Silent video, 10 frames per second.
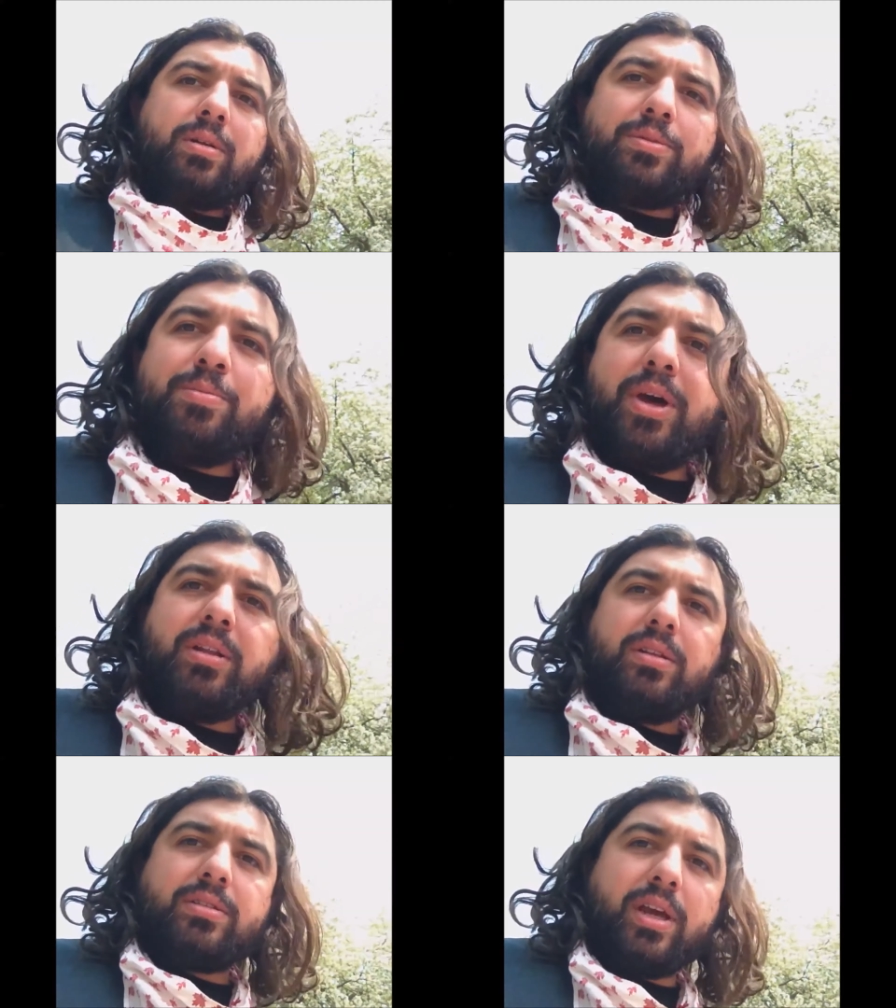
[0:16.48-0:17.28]
to
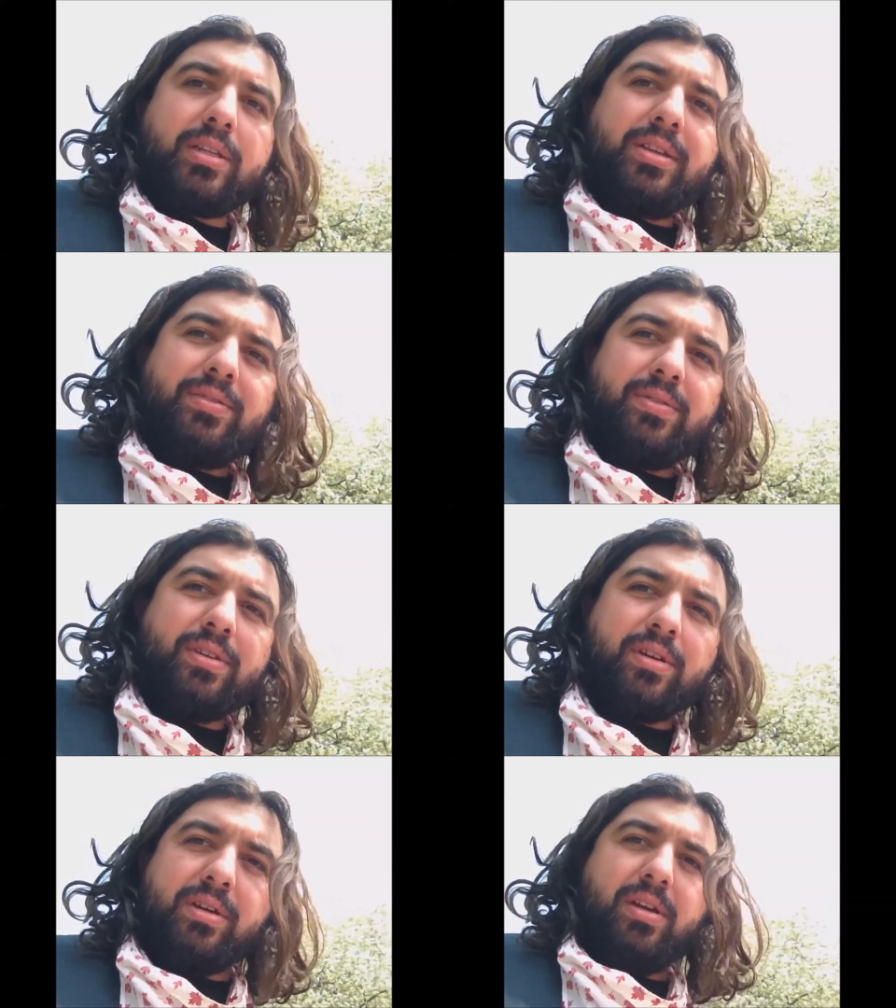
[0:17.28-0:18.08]
Metal Detective.
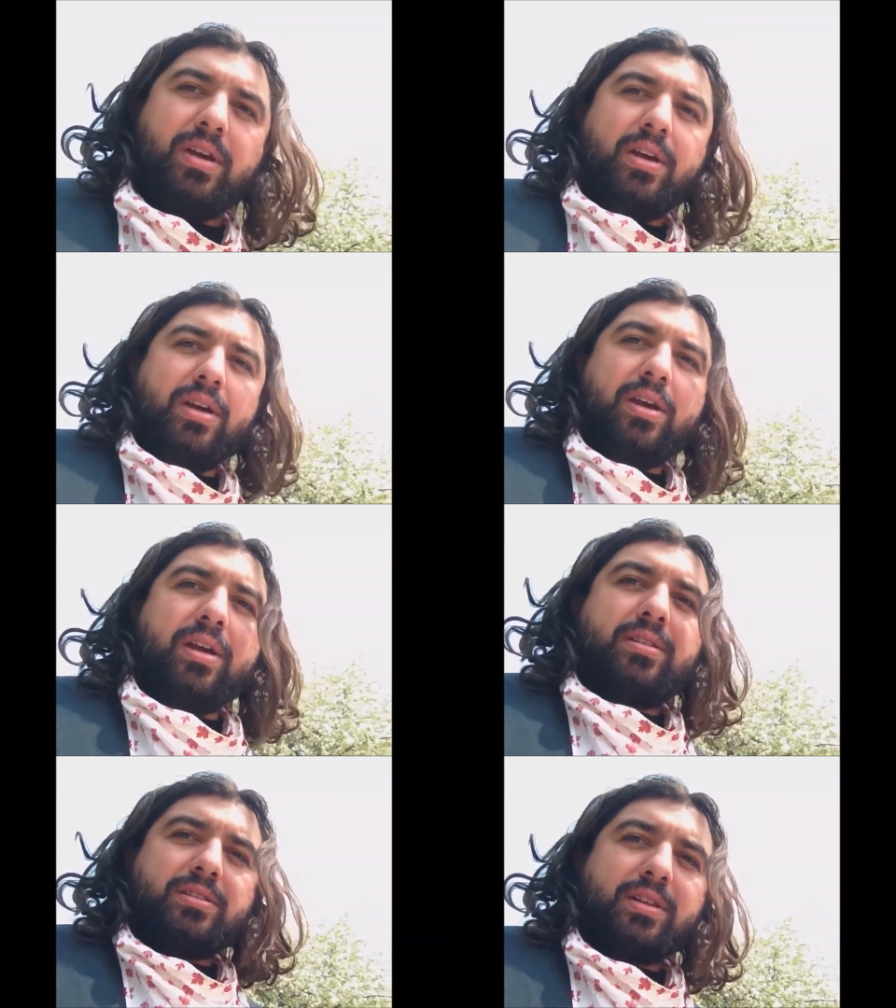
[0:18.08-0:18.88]

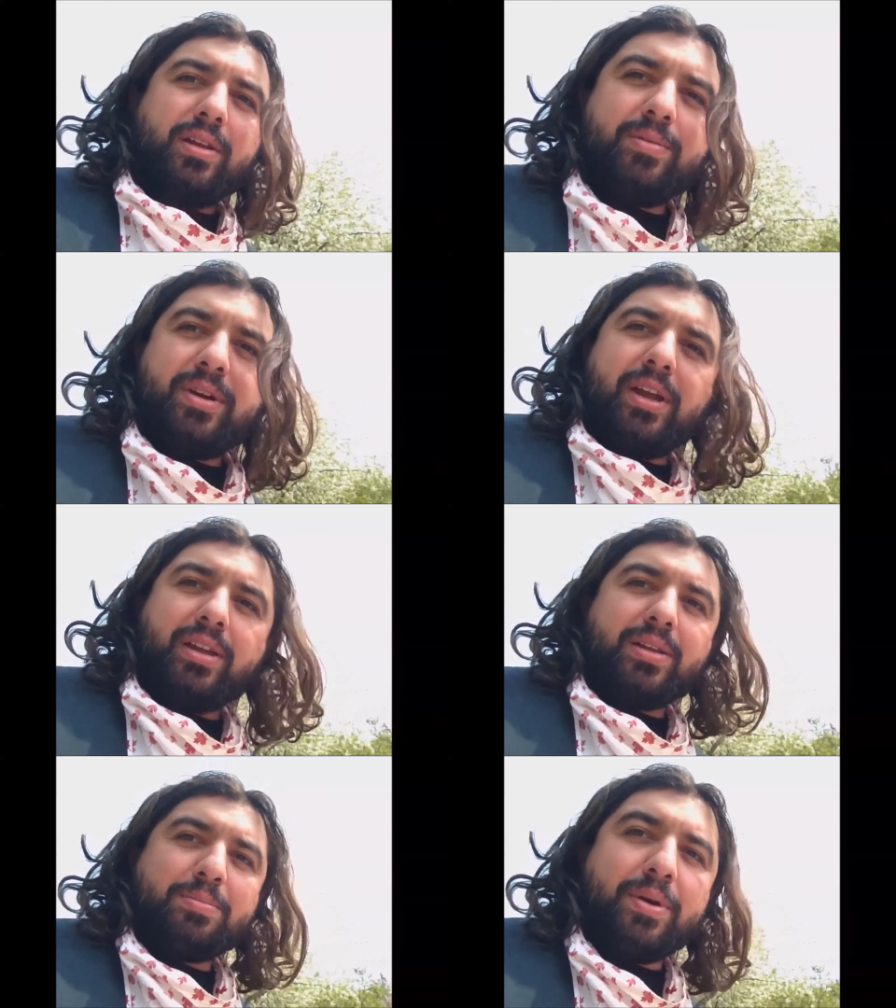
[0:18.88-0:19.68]
Today we're
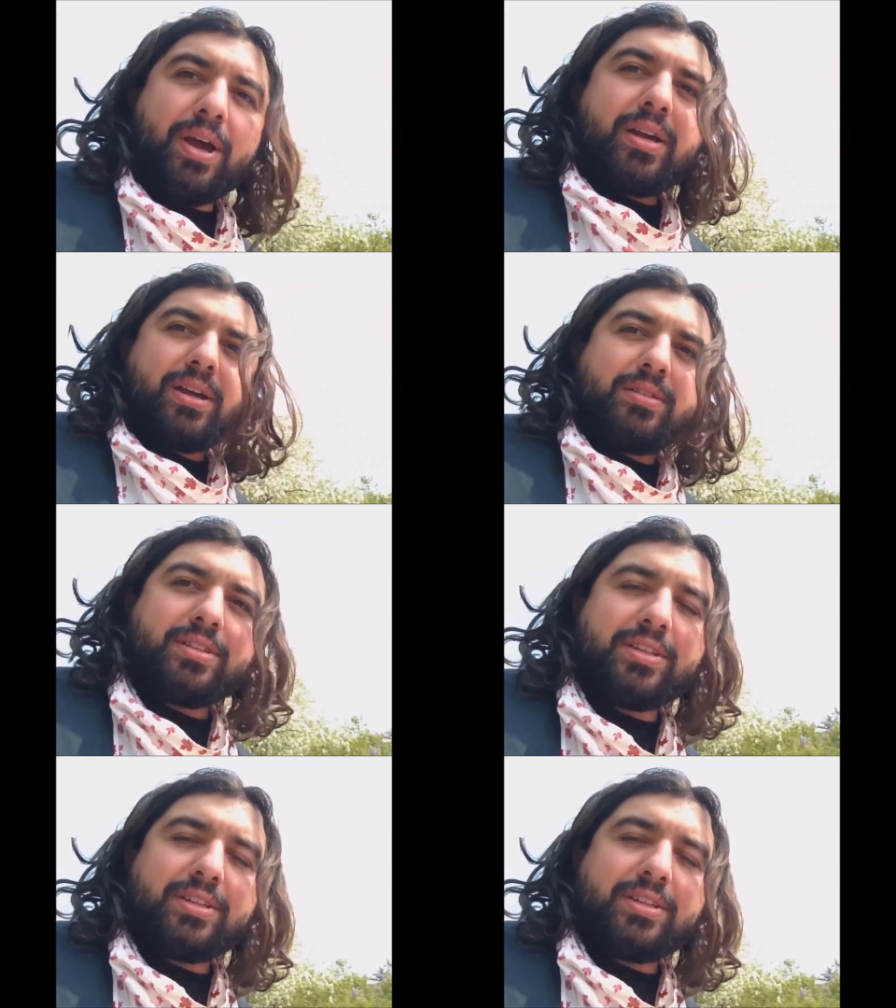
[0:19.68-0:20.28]
heading back out to